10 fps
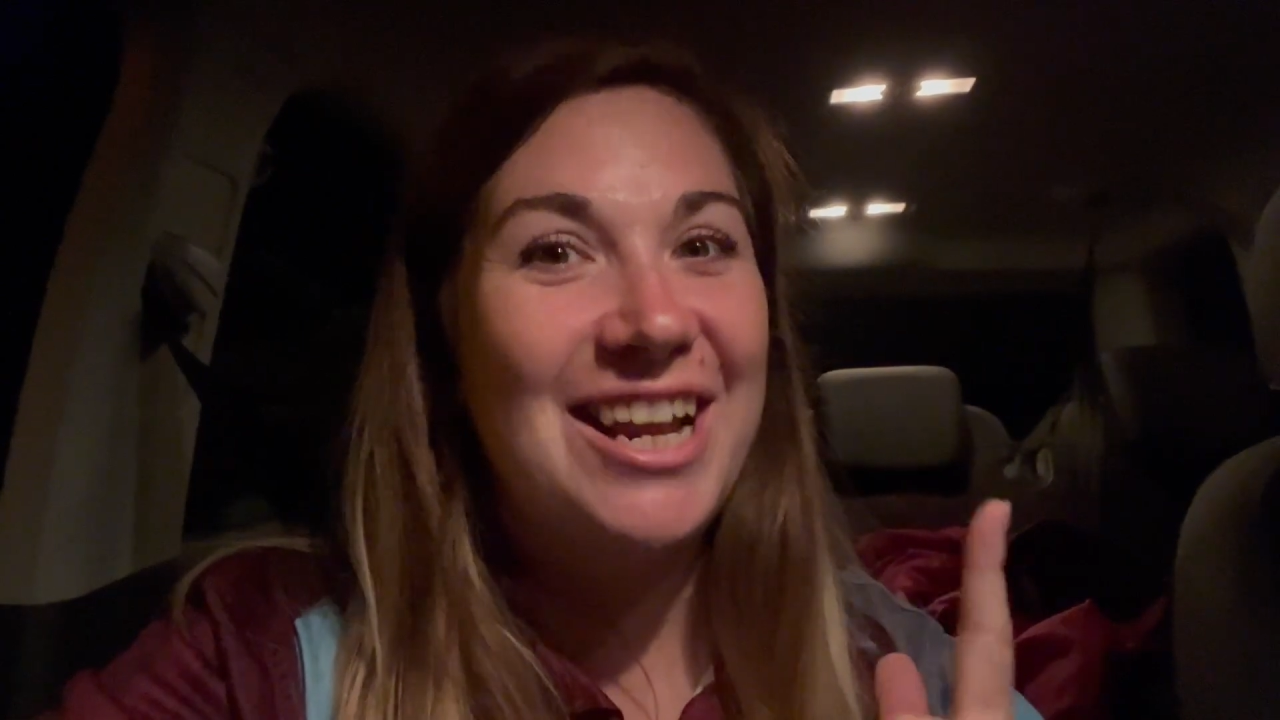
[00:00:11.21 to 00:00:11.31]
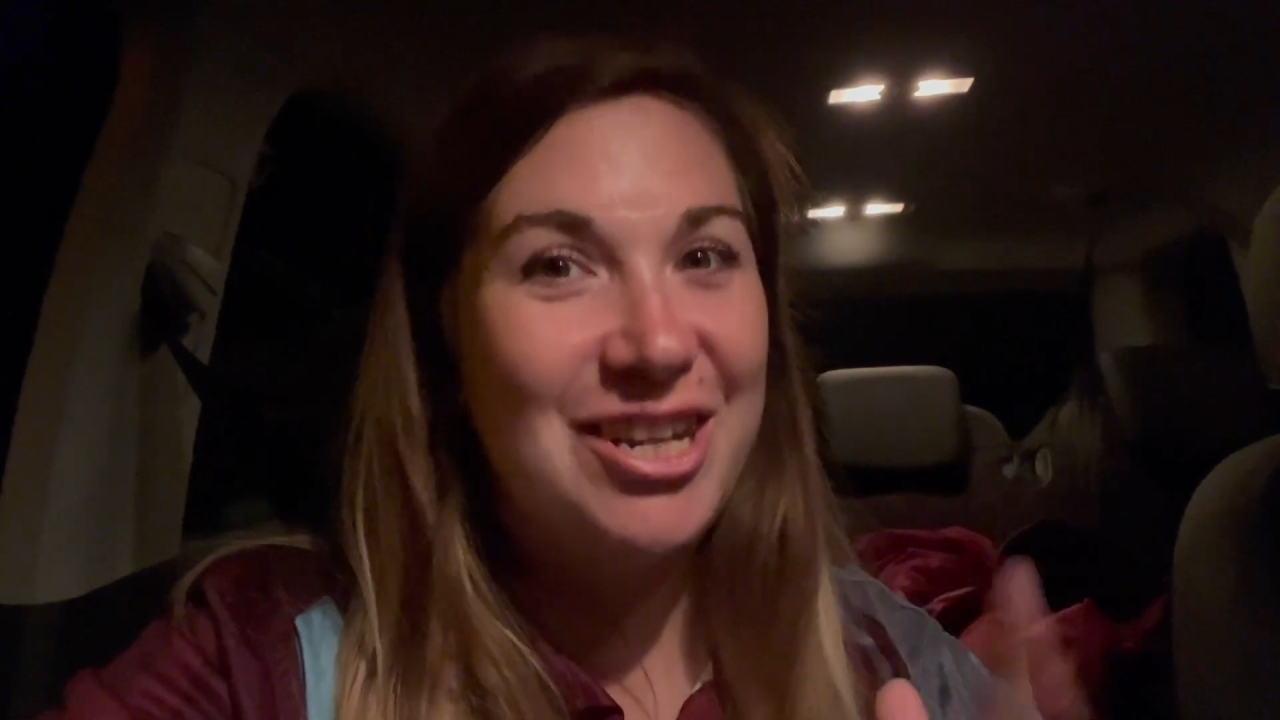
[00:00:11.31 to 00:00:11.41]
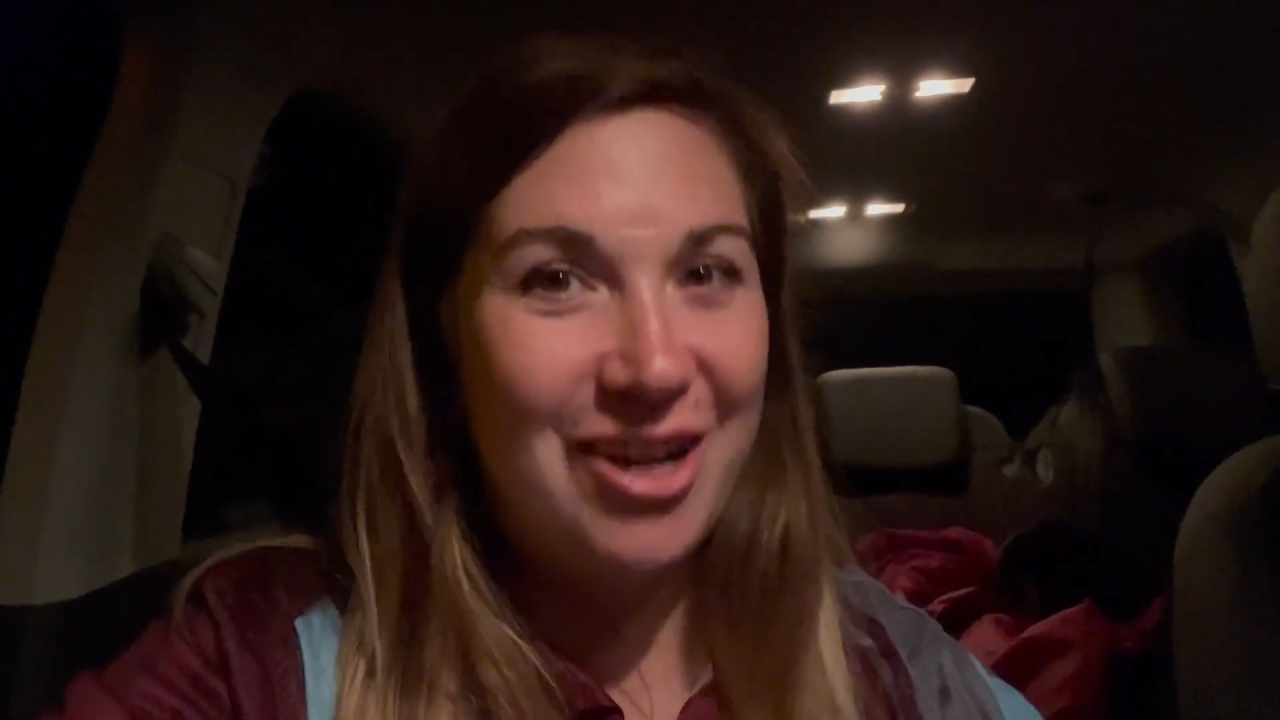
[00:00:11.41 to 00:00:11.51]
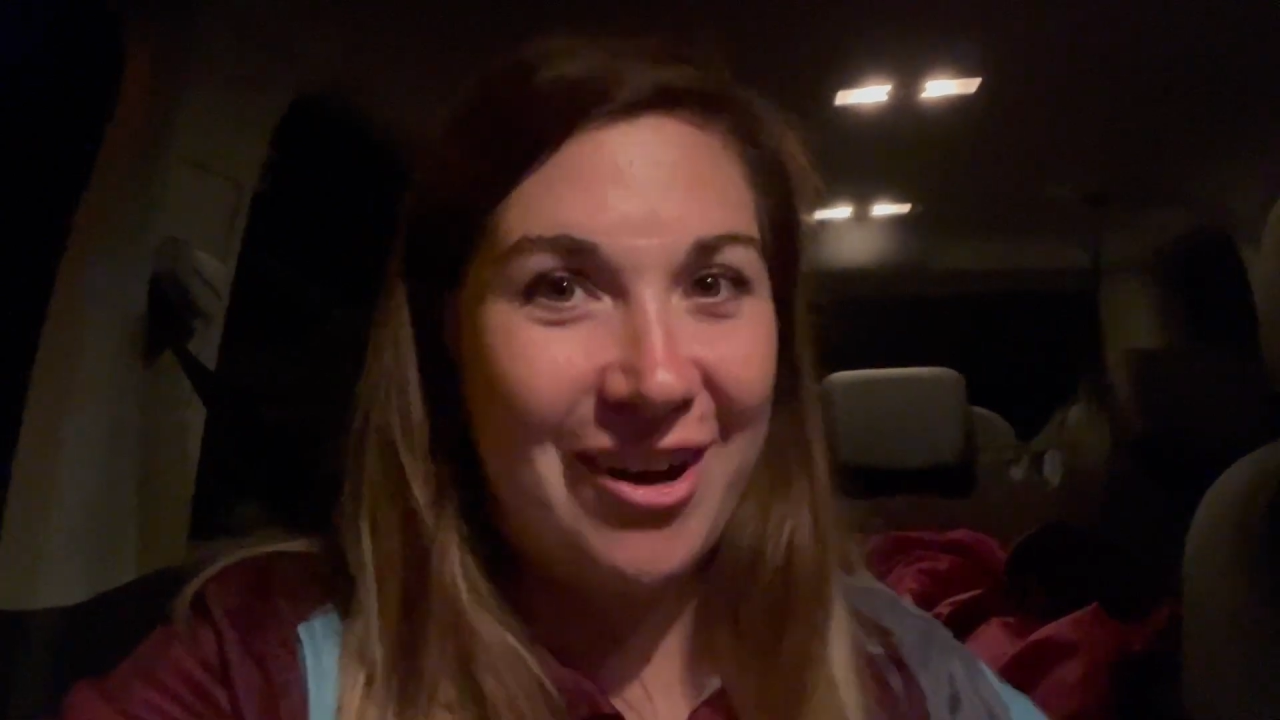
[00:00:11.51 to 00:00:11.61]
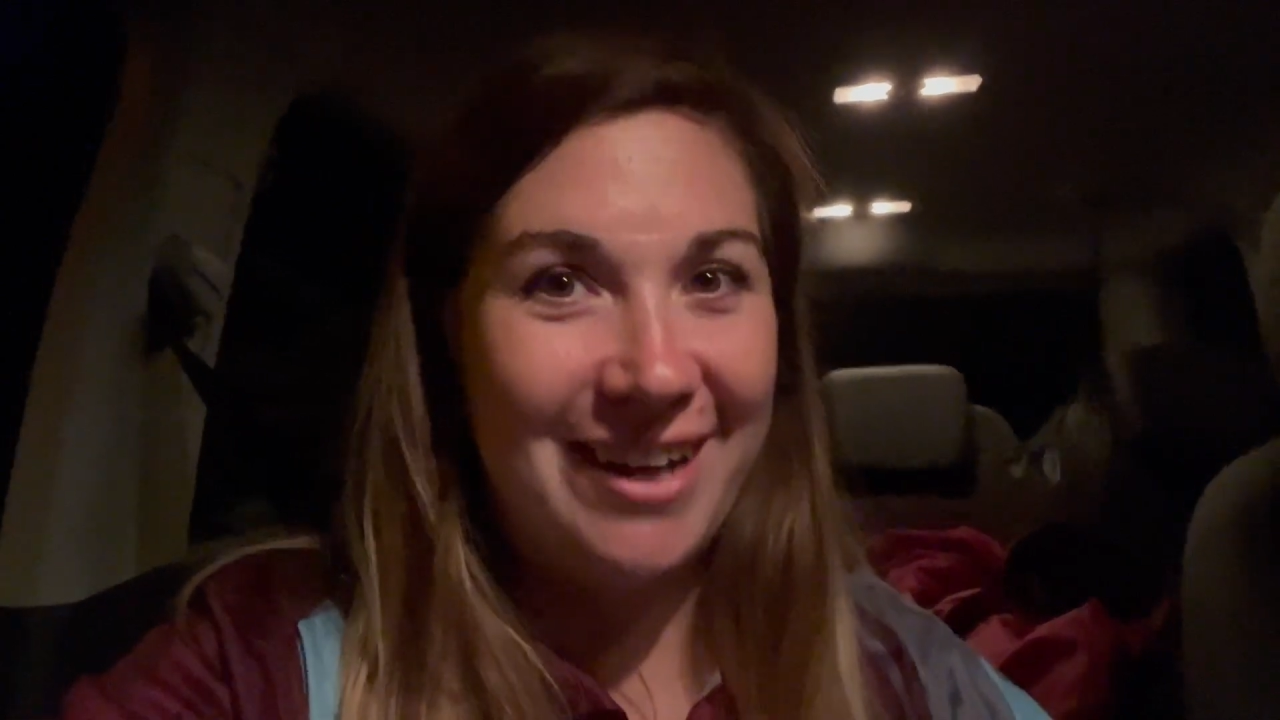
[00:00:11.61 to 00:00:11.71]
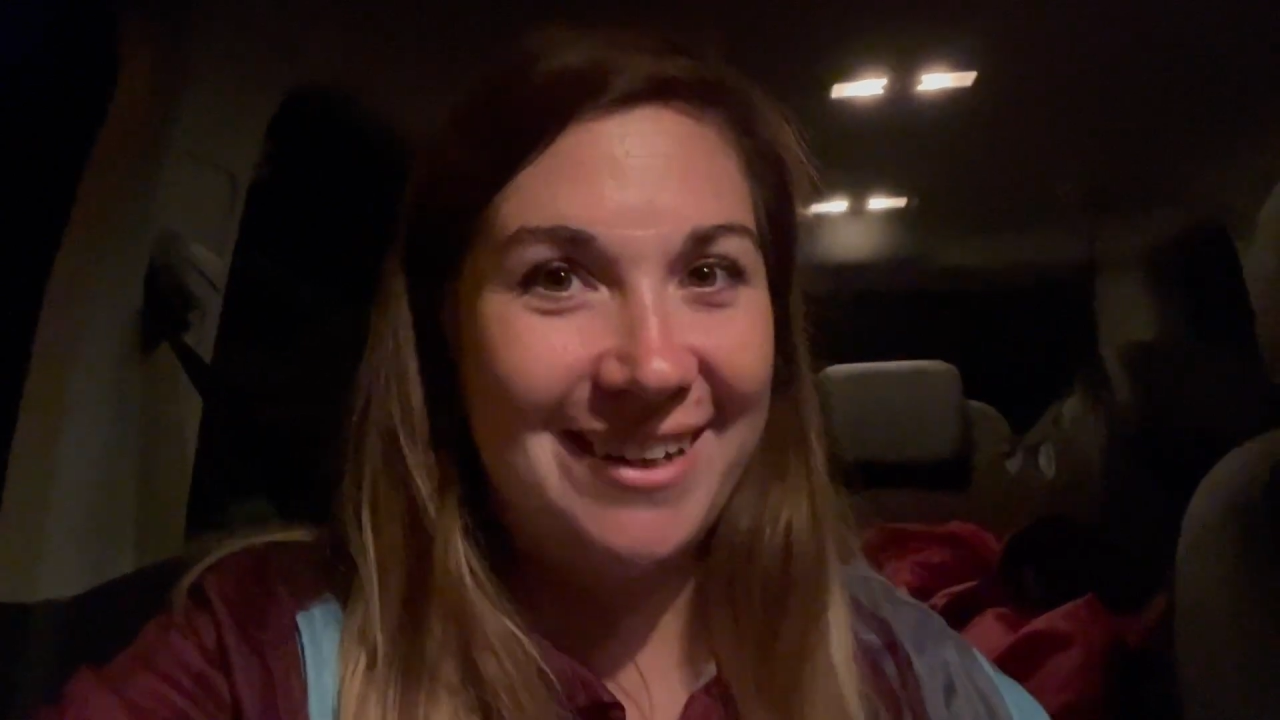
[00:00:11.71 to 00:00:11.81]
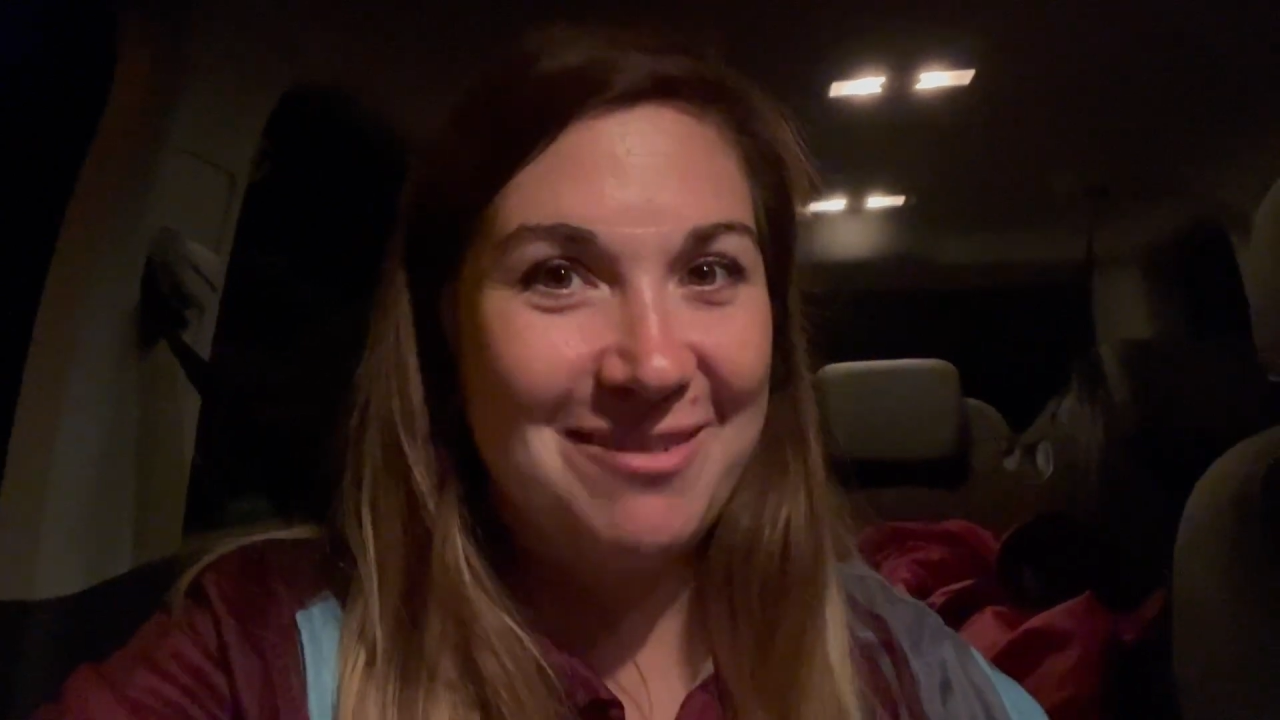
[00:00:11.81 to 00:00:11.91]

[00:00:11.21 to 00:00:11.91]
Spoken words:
9.